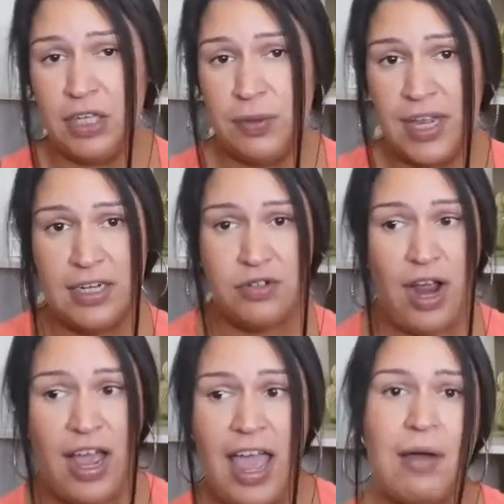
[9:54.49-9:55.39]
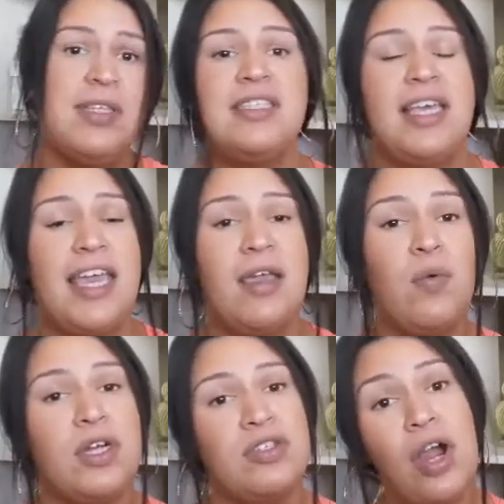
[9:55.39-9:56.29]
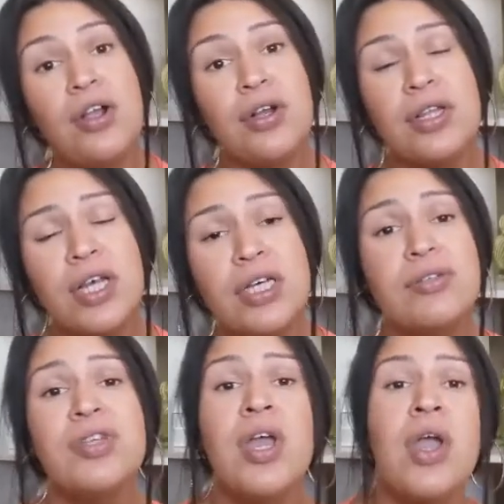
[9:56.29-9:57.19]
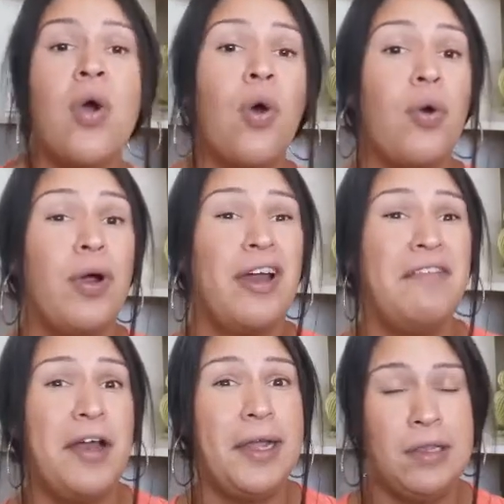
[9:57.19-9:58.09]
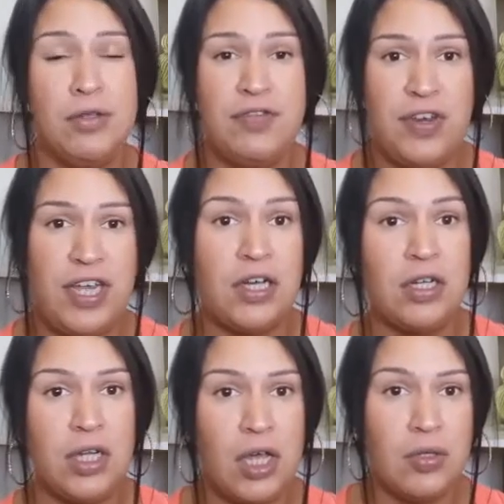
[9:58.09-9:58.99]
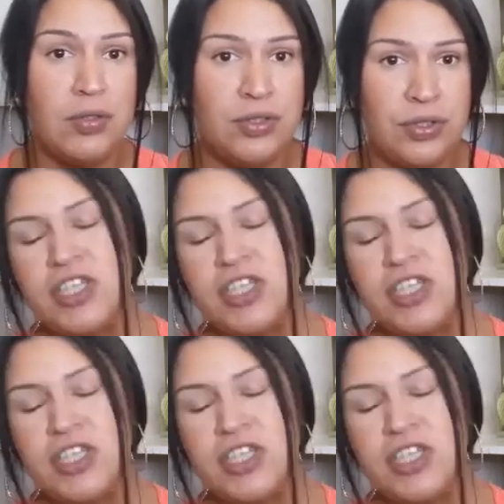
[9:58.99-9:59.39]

you let it dry, I would say wear darker clothes or wear very loose fitting clothes.